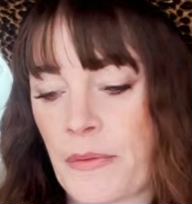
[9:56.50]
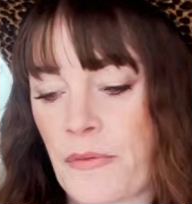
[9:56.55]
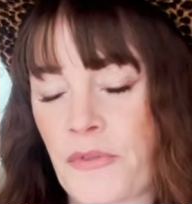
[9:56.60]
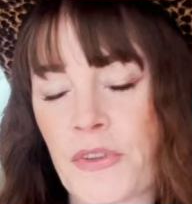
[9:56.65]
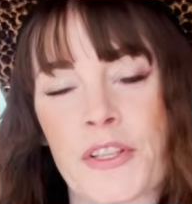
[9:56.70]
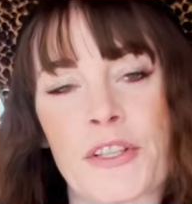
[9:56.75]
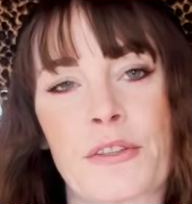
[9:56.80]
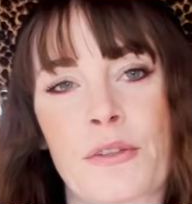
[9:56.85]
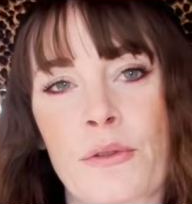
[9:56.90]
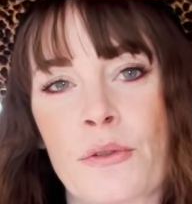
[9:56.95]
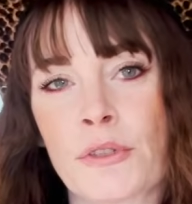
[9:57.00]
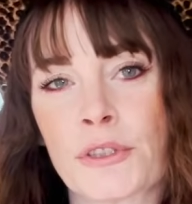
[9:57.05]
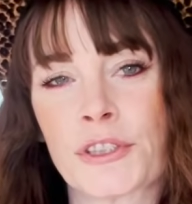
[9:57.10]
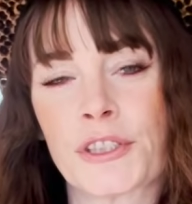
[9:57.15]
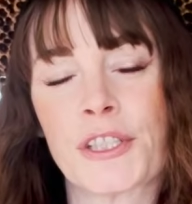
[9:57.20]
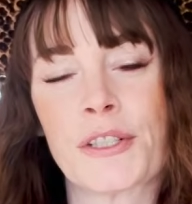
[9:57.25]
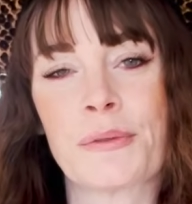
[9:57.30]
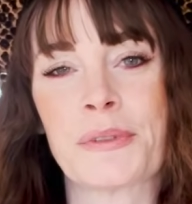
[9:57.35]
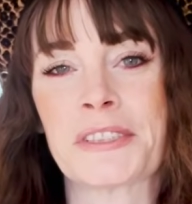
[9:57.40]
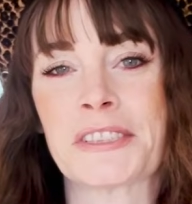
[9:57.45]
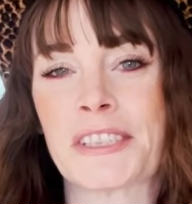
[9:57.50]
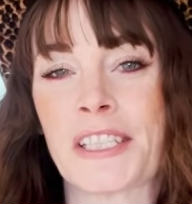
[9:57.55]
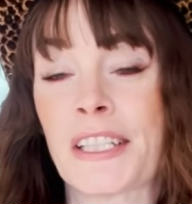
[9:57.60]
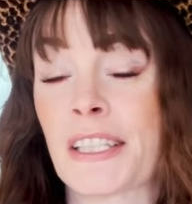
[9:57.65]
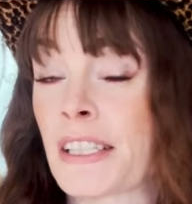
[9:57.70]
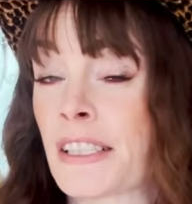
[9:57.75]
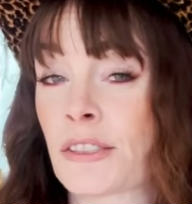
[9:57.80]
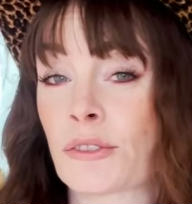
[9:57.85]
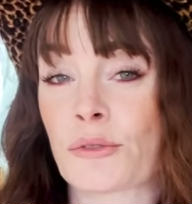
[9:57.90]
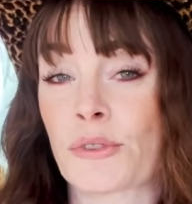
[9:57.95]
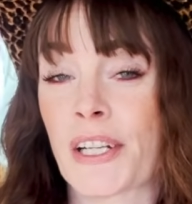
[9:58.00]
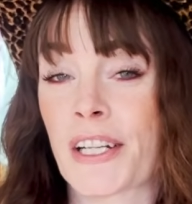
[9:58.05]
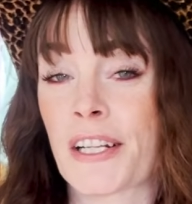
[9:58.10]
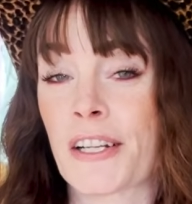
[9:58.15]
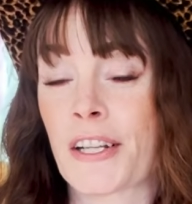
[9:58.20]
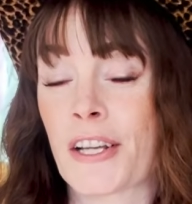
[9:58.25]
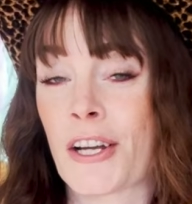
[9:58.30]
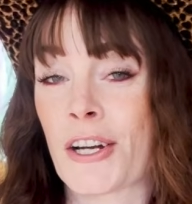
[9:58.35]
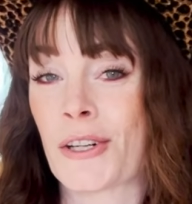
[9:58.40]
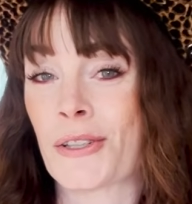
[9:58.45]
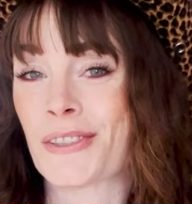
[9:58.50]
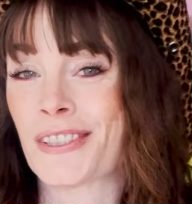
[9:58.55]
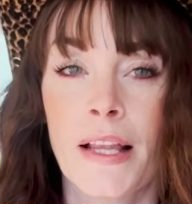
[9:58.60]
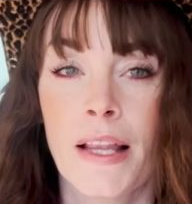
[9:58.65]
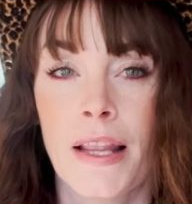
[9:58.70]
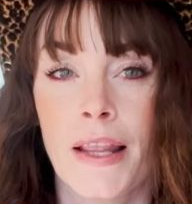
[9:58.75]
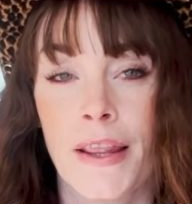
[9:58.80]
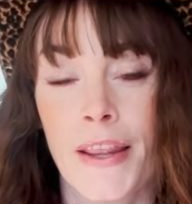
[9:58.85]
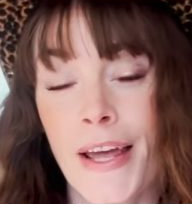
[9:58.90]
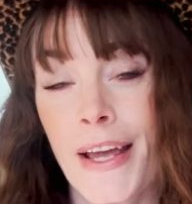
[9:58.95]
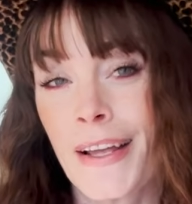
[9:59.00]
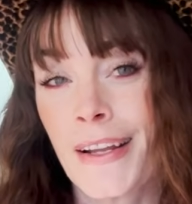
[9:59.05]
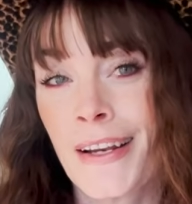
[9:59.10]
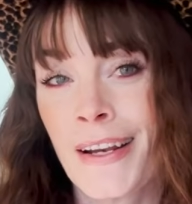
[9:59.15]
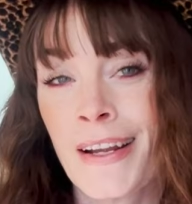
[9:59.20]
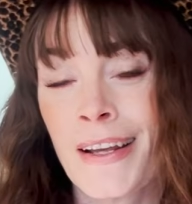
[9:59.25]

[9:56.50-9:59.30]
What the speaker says: filling the whole sheet with it and it's ready to go. Then